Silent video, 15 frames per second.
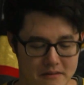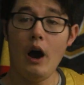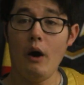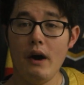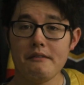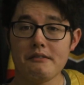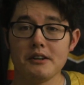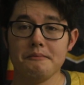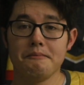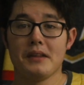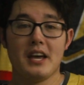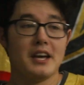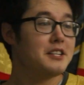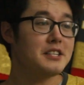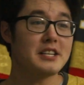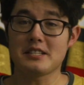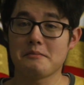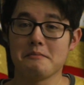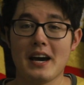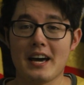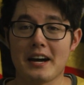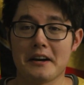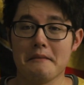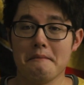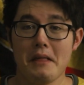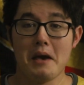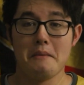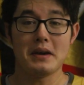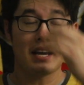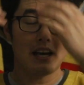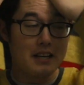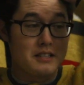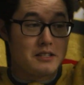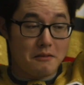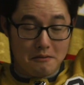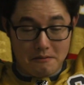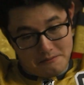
However, doesn't matter because